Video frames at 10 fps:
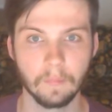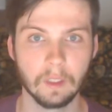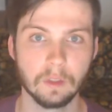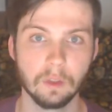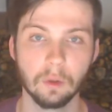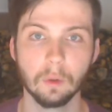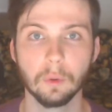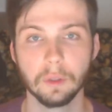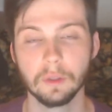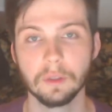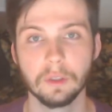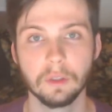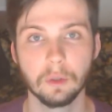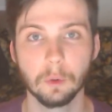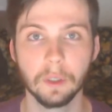So here's
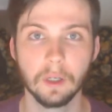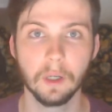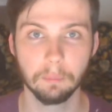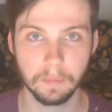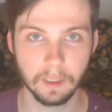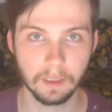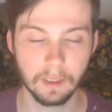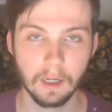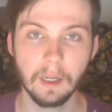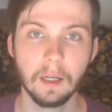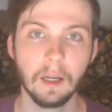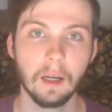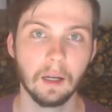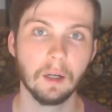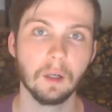a quick update
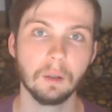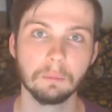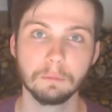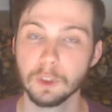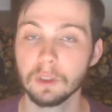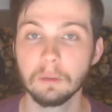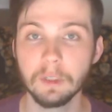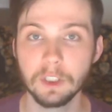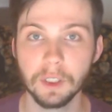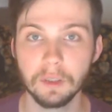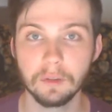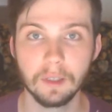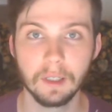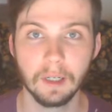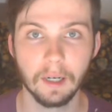um, just on my channel.
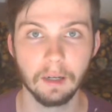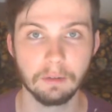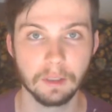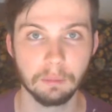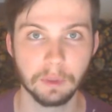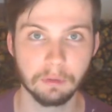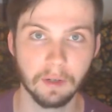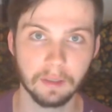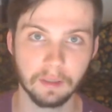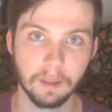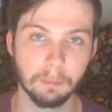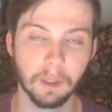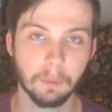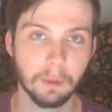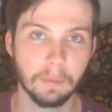I was able to finally get my
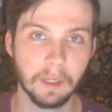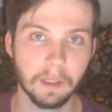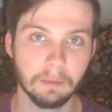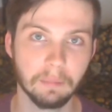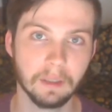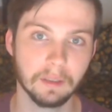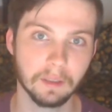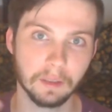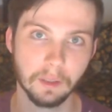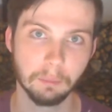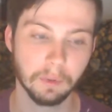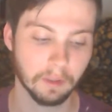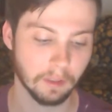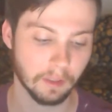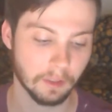webcam linked up
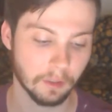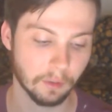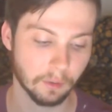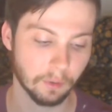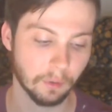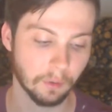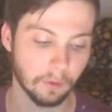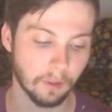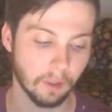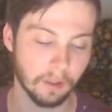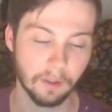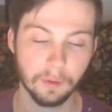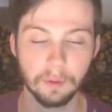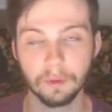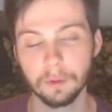with external
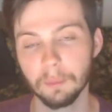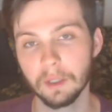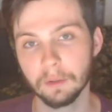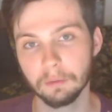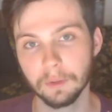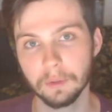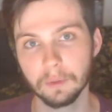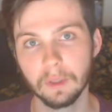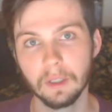audio and a new microphone.